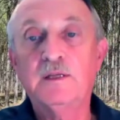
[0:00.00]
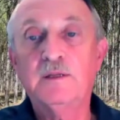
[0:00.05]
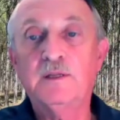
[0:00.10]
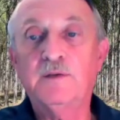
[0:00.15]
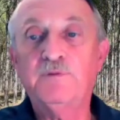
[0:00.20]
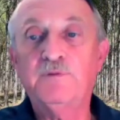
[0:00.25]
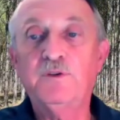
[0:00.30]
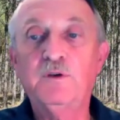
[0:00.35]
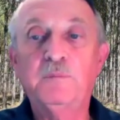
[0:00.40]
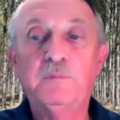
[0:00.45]

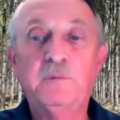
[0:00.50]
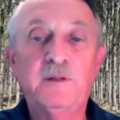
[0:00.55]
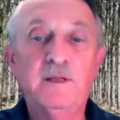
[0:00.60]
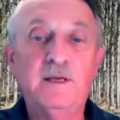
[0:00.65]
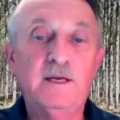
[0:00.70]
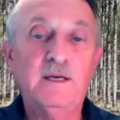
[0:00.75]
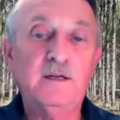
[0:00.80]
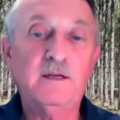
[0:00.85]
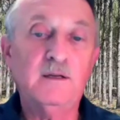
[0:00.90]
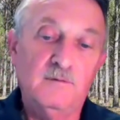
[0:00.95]
If you
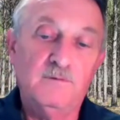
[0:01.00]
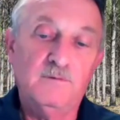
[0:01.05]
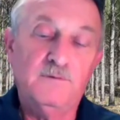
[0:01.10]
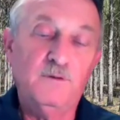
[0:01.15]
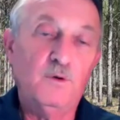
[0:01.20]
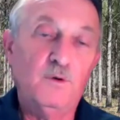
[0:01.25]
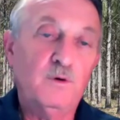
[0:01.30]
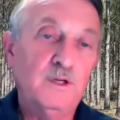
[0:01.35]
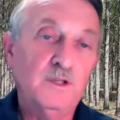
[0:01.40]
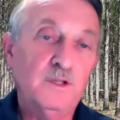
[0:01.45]
plant
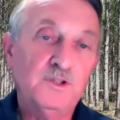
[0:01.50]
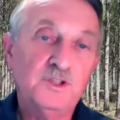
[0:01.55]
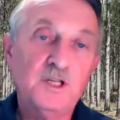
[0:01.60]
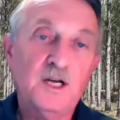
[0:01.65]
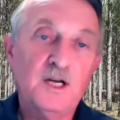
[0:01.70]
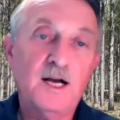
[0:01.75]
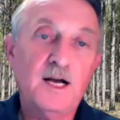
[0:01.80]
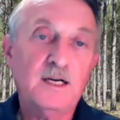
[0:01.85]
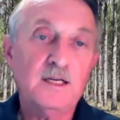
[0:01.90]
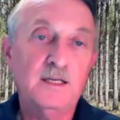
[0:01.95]
Florida
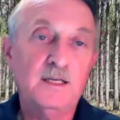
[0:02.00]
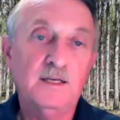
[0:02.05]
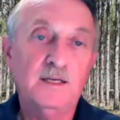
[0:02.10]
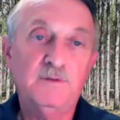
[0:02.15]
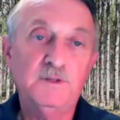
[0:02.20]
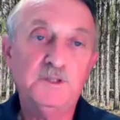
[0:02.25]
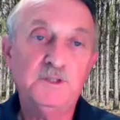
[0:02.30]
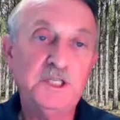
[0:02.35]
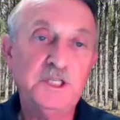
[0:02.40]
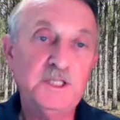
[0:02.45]
stock in
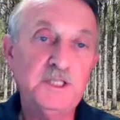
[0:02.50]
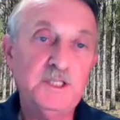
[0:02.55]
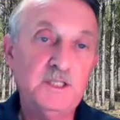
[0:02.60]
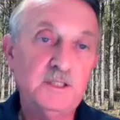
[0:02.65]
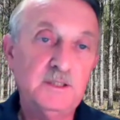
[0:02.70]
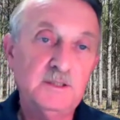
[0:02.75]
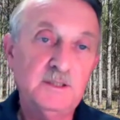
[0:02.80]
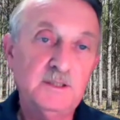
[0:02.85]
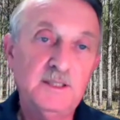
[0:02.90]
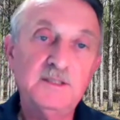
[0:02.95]
Virginia,
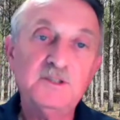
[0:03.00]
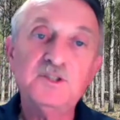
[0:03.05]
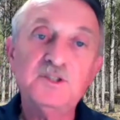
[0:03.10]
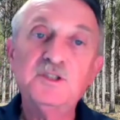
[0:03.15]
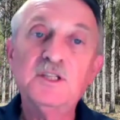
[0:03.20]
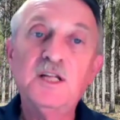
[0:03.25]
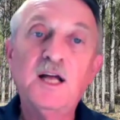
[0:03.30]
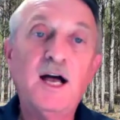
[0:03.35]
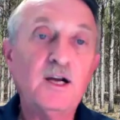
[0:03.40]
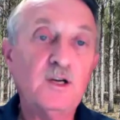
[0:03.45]
it's
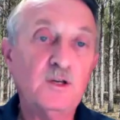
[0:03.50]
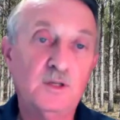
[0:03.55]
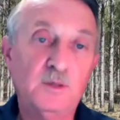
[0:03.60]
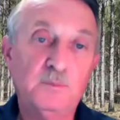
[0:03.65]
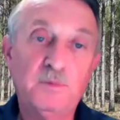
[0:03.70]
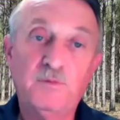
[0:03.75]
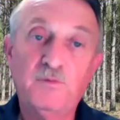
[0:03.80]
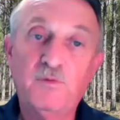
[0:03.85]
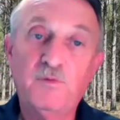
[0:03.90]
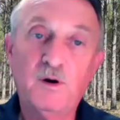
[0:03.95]
not going to
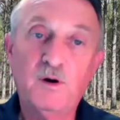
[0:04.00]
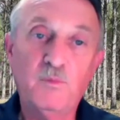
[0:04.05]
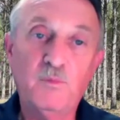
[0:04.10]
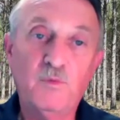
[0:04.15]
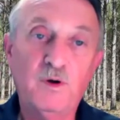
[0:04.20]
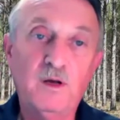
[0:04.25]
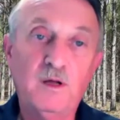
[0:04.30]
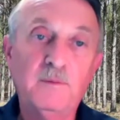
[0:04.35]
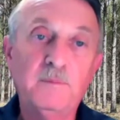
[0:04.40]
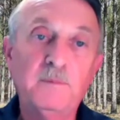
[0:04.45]
perform well.